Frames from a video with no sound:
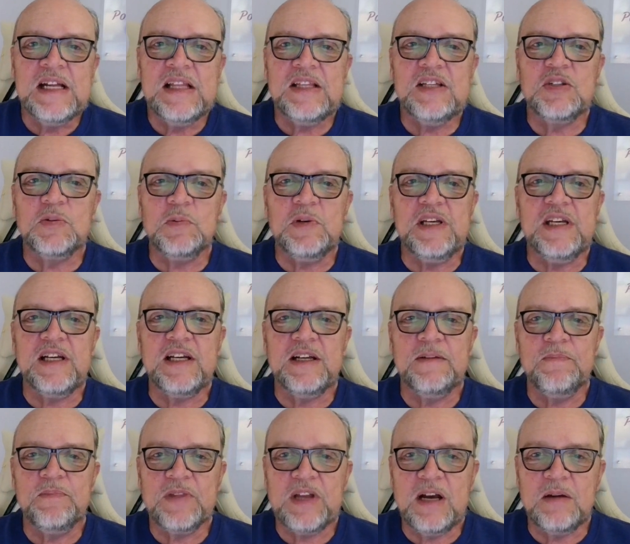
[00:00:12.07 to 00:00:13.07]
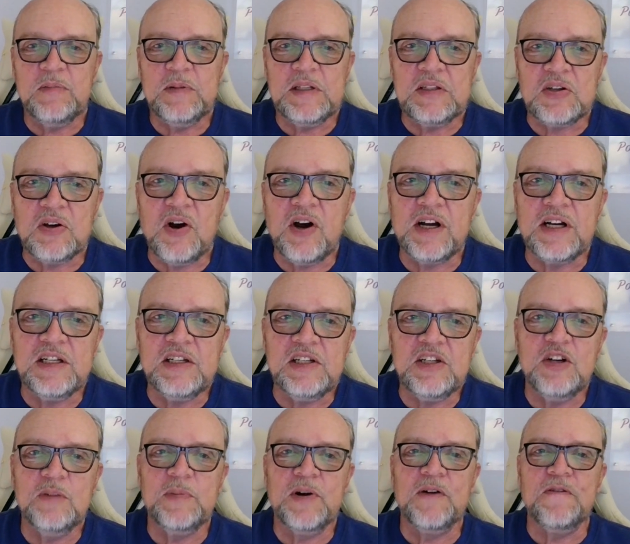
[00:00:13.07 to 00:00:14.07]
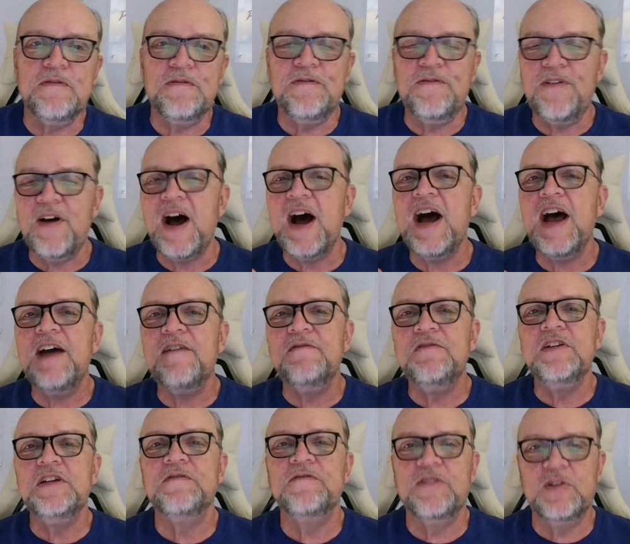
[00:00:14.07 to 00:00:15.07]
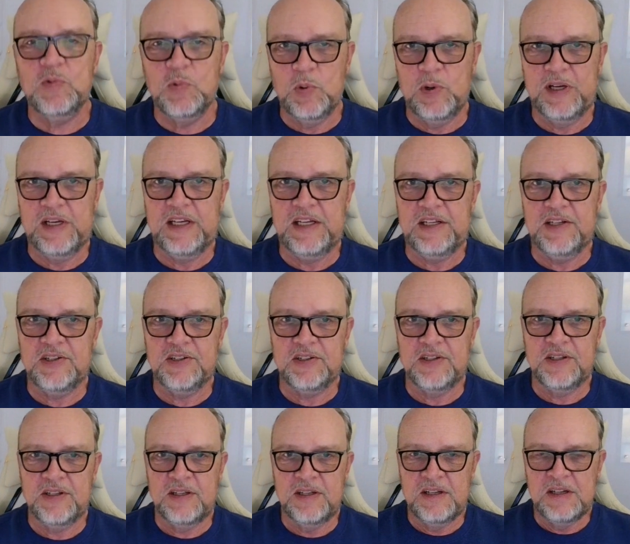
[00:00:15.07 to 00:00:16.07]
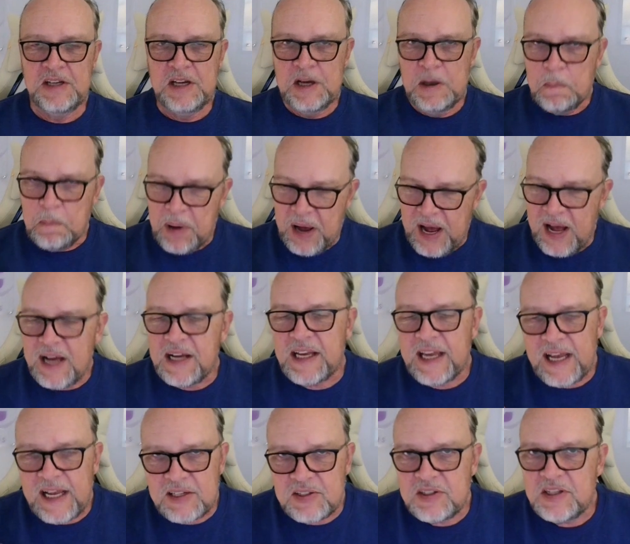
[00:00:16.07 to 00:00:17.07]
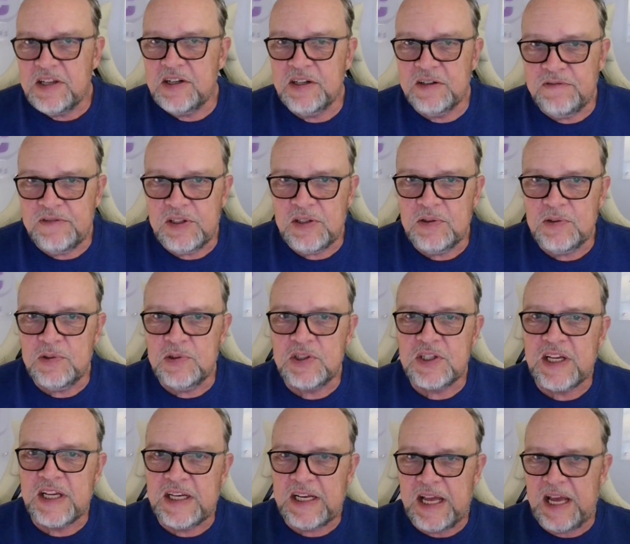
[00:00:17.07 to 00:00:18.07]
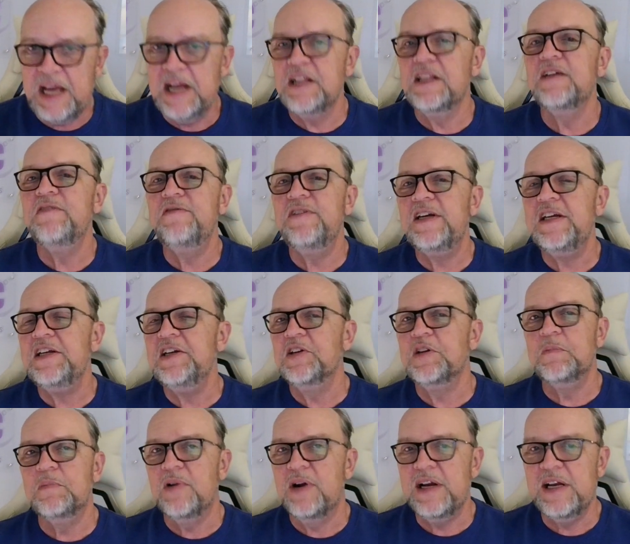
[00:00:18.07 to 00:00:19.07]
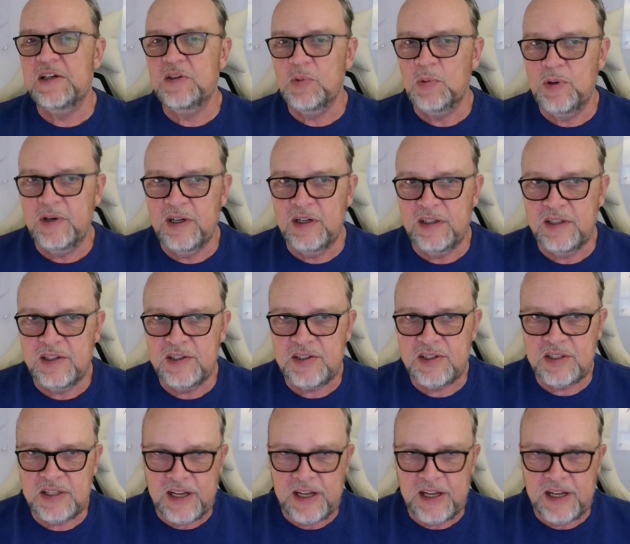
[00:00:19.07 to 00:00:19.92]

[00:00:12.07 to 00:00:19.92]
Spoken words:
This week, I'm going to be talking to you about five different ways podcast interviews can elevate your brand awareness.